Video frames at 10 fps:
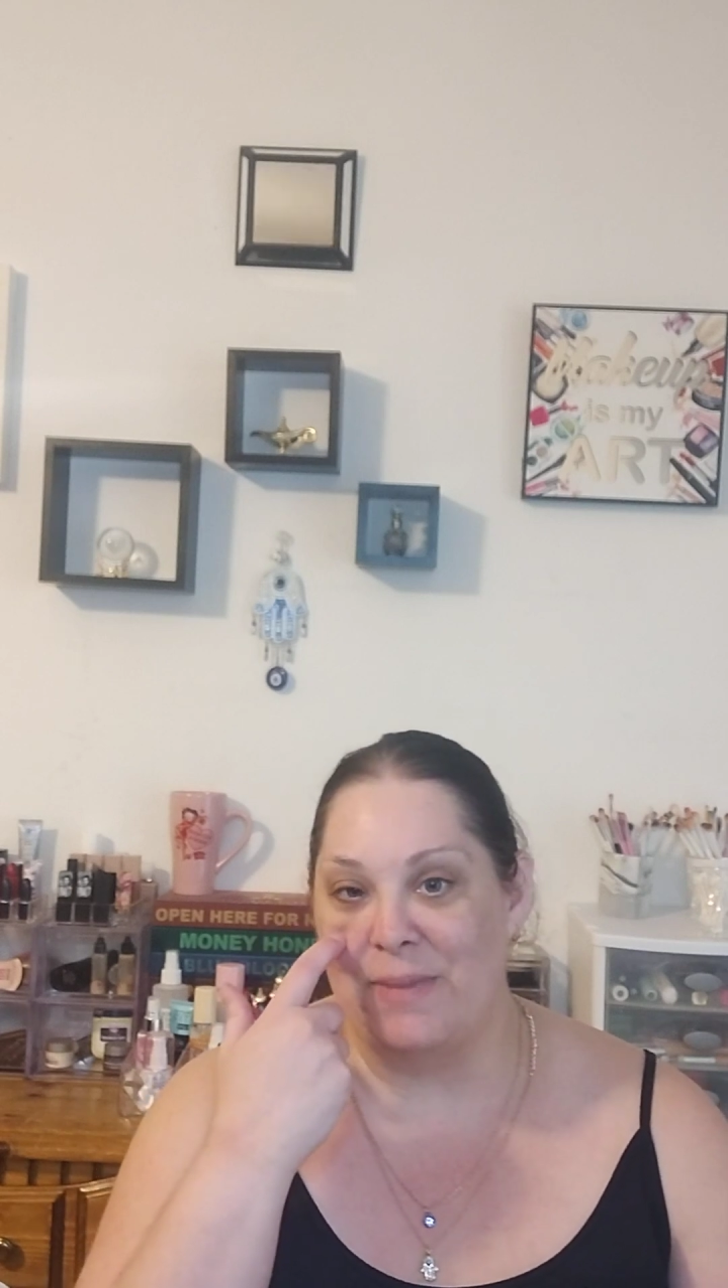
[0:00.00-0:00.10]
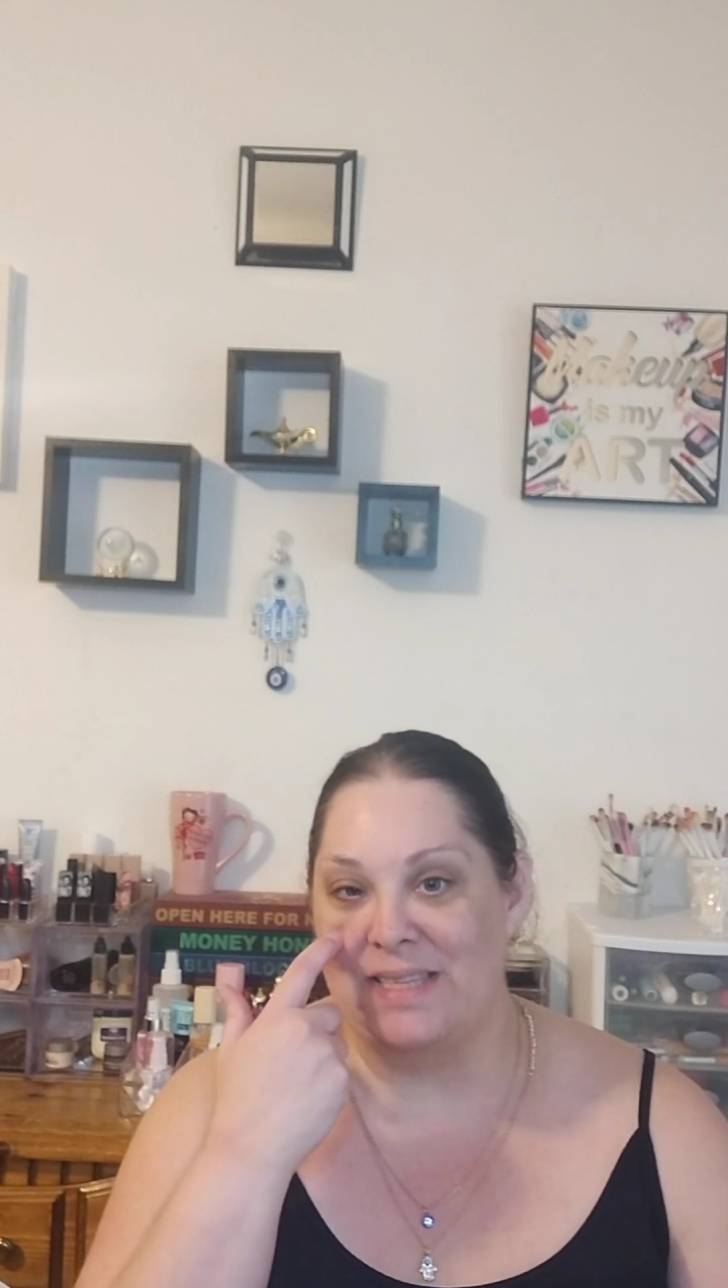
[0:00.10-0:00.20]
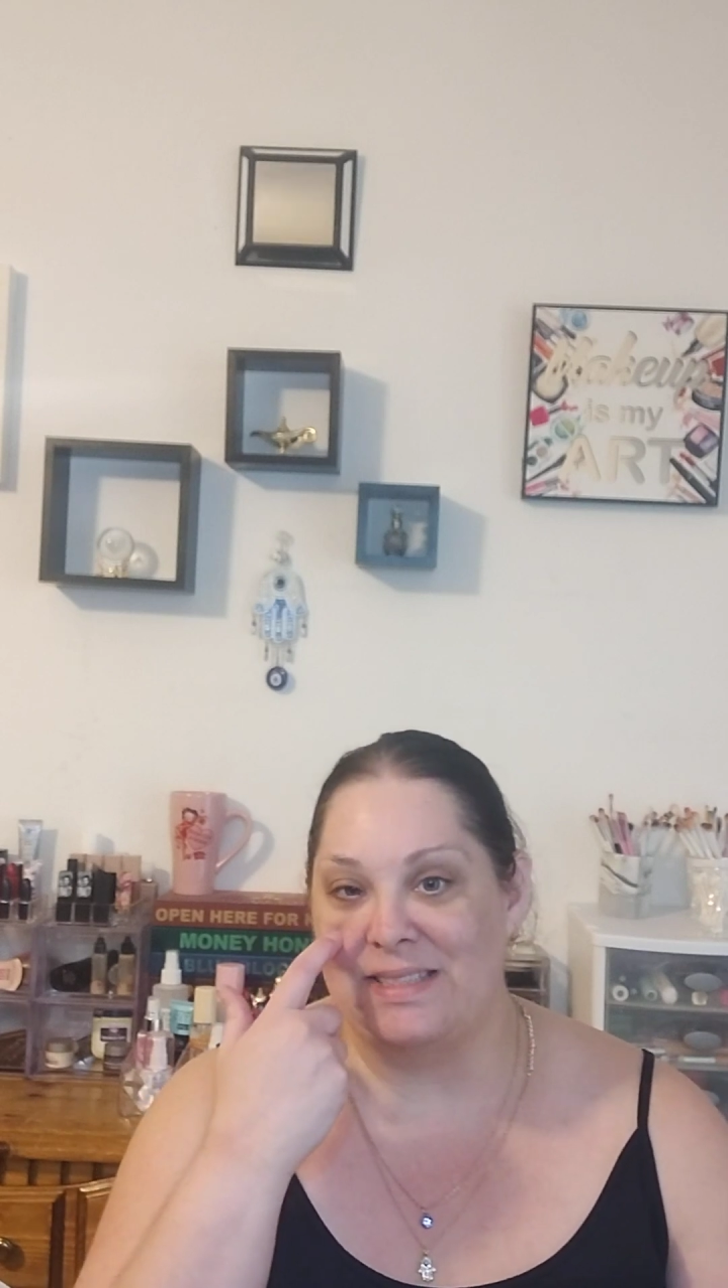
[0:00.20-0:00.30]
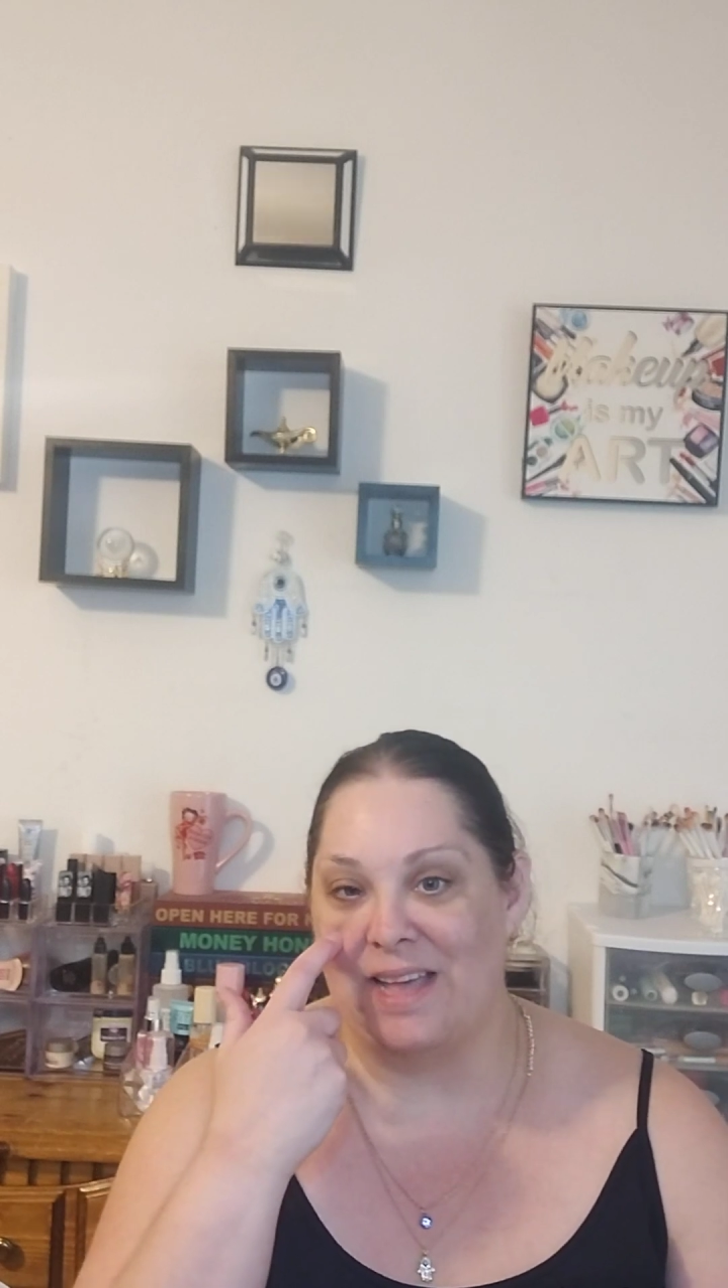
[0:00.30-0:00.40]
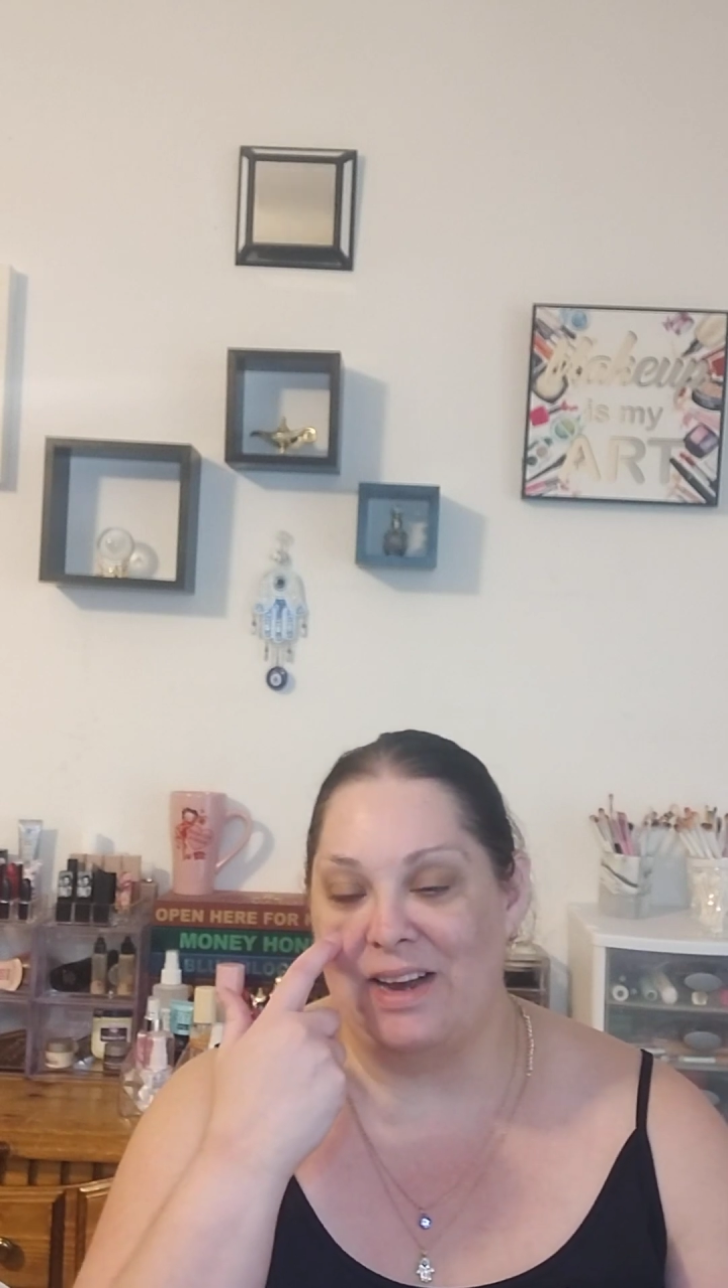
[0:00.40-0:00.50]
My
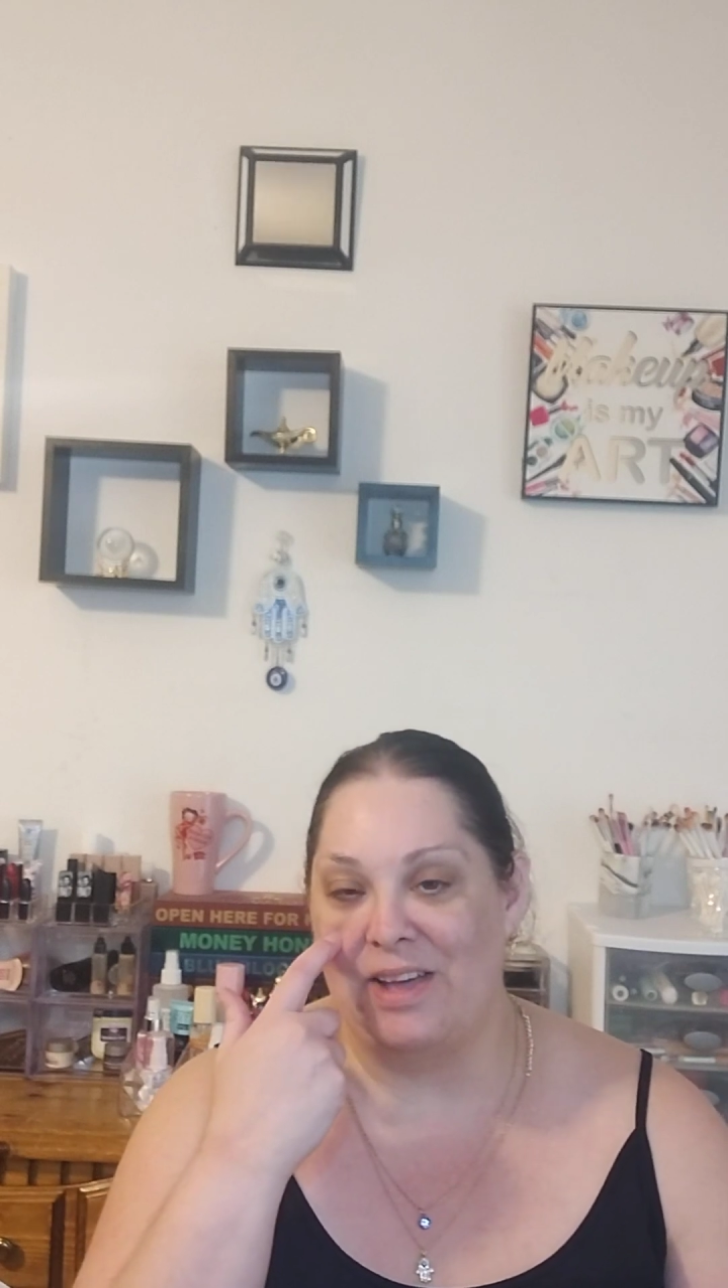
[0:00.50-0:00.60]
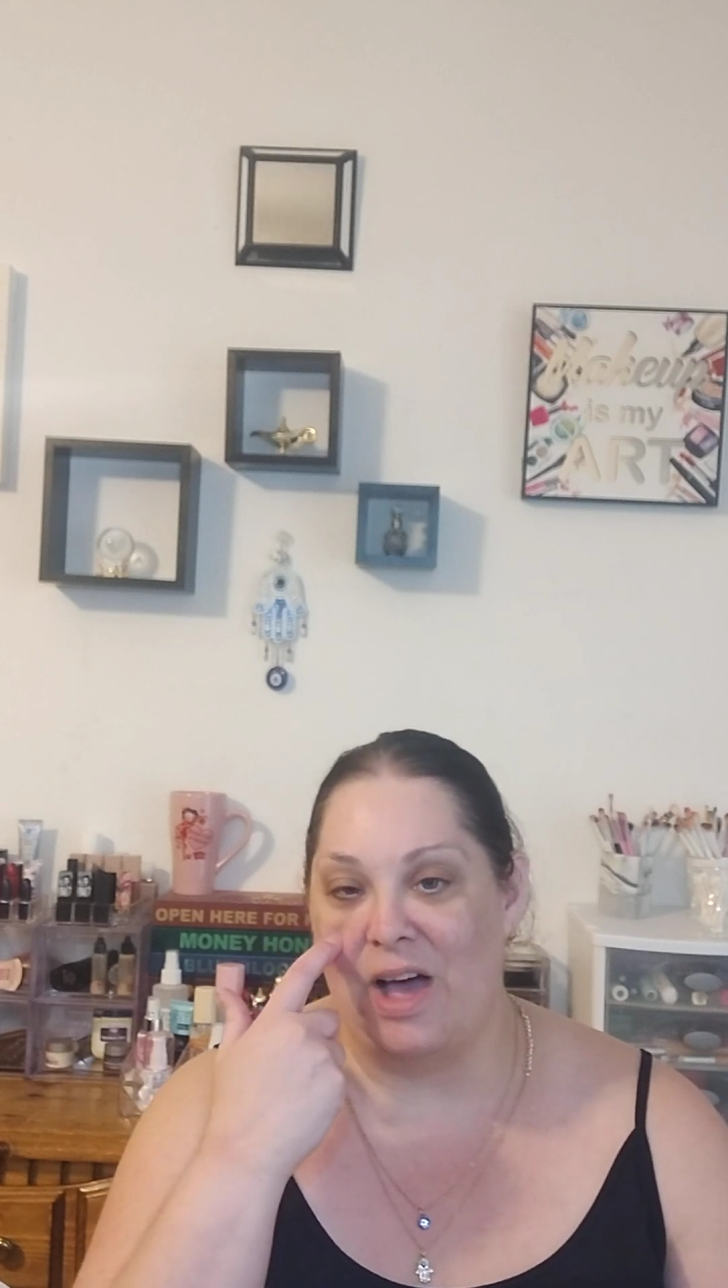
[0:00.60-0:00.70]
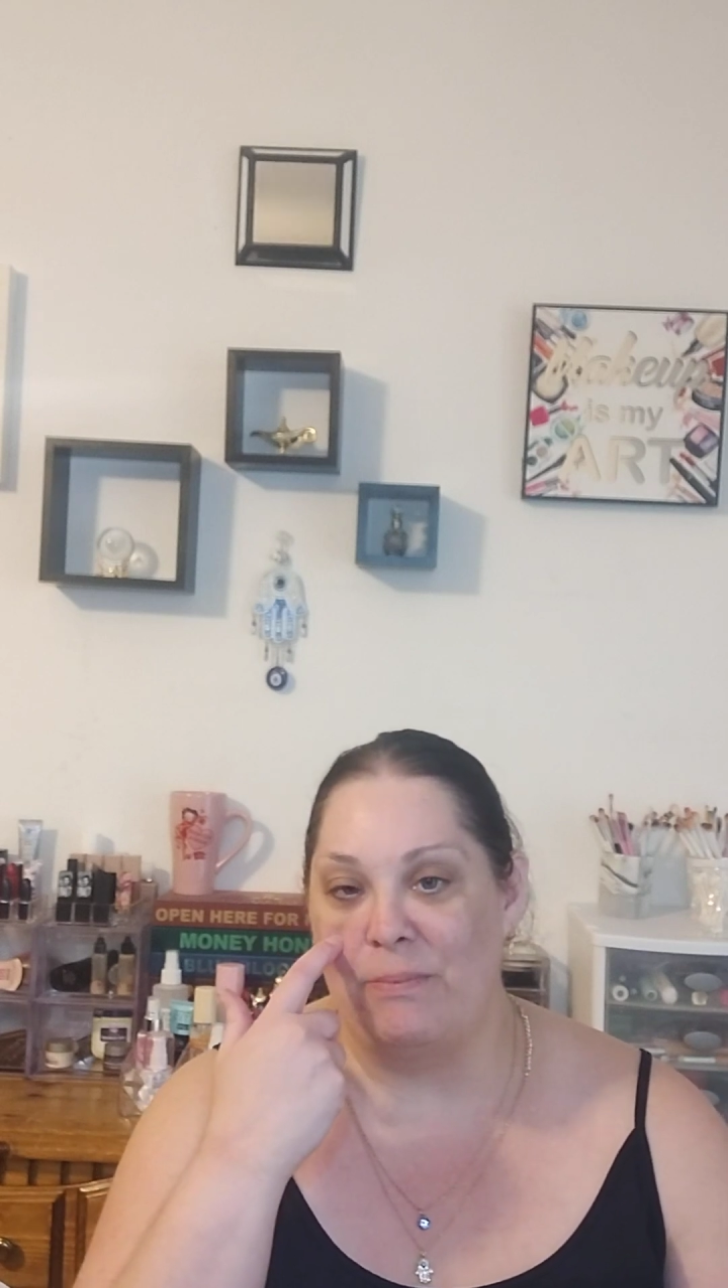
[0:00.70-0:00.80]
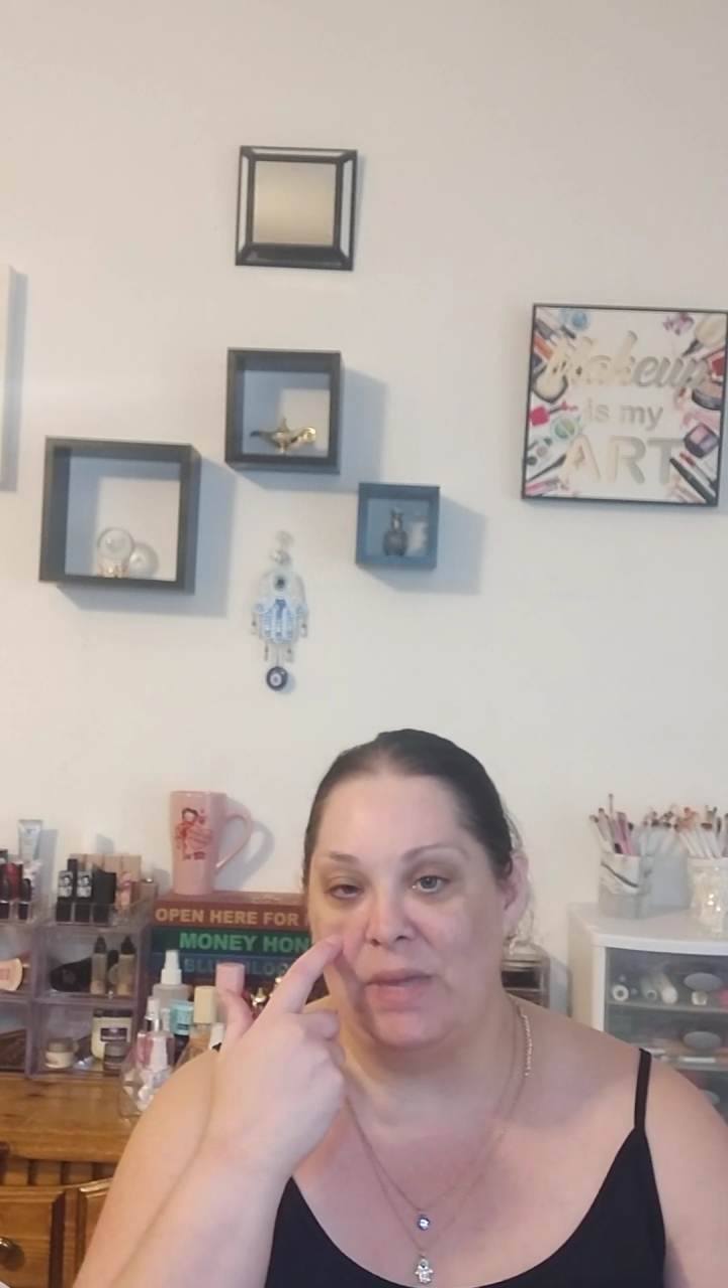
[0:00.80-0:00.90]
son got